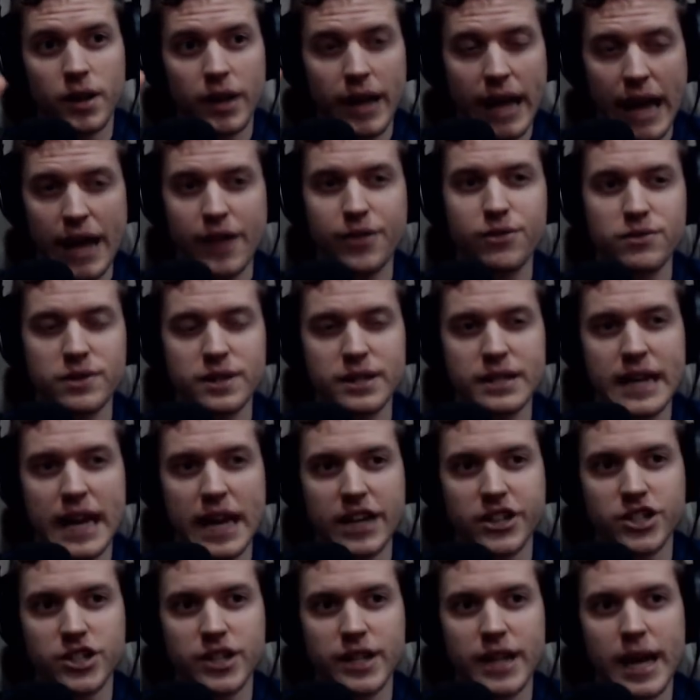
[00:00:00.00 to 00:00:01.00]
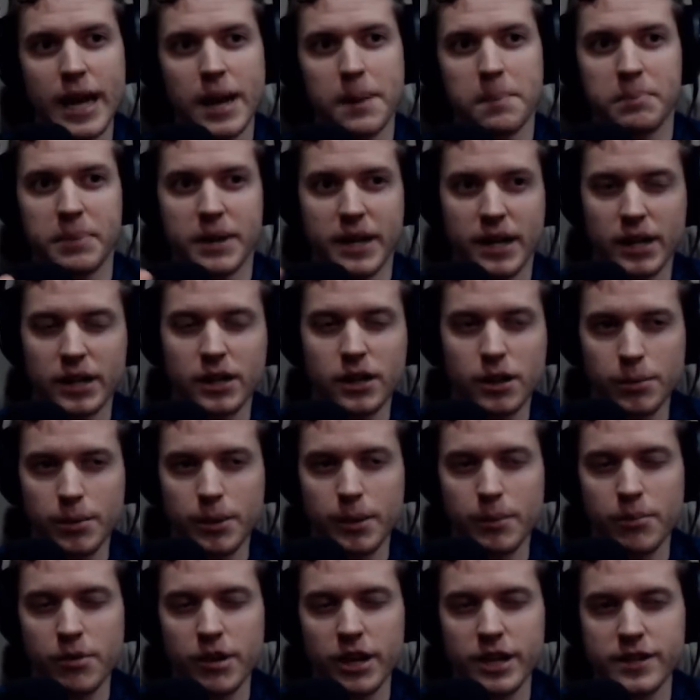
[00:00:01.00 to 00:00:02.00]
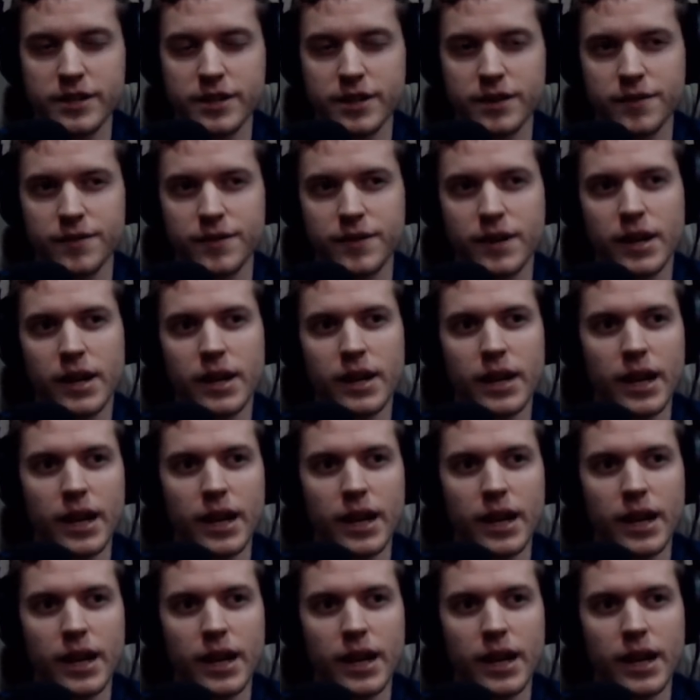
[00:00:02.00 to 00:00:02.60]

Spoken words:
Catherine's attached to that, being a little bit abrasive,